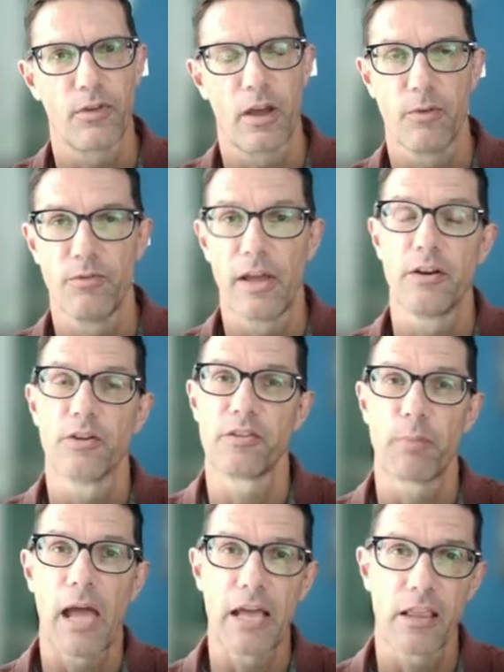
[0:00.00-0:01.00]
a vendor
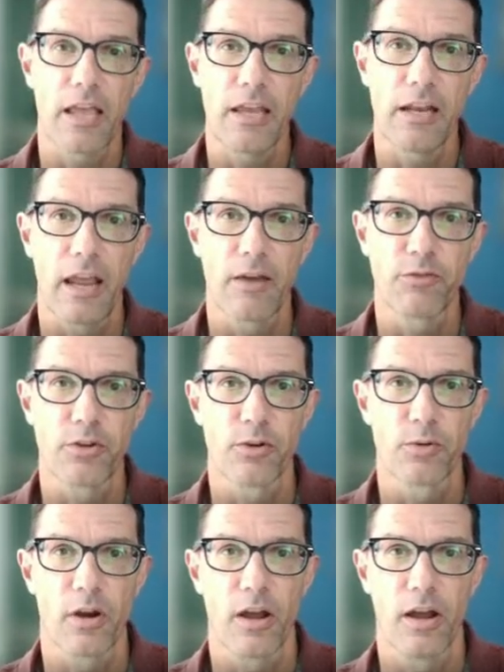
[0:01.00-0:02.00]
spotlight
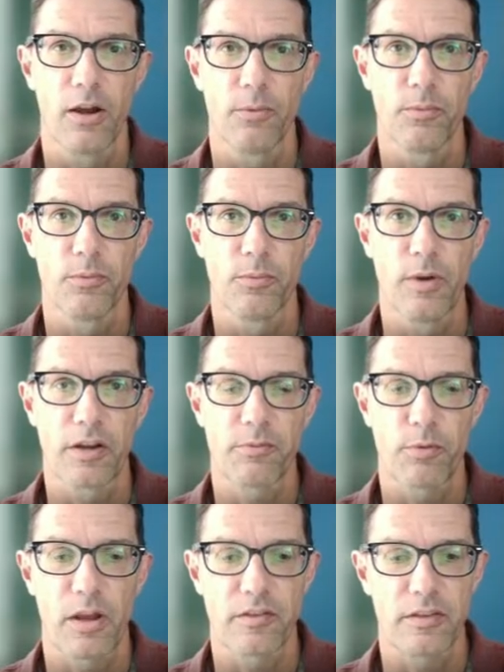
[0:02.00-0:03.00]
after
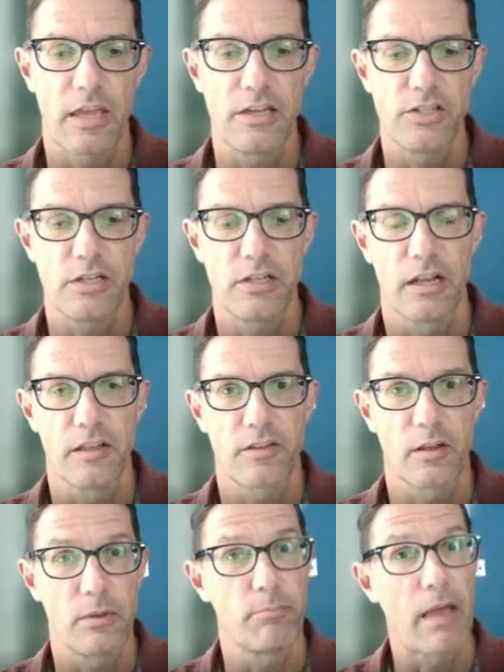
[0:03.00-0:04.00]
Rick's presentation, and
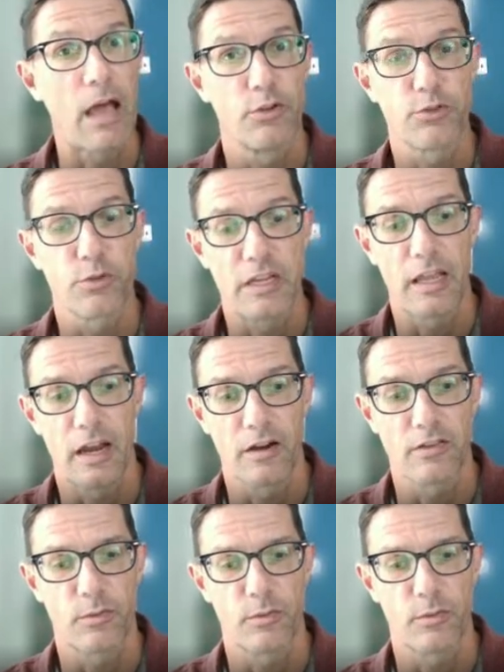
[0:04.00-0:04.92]
it's going to be boundary care. So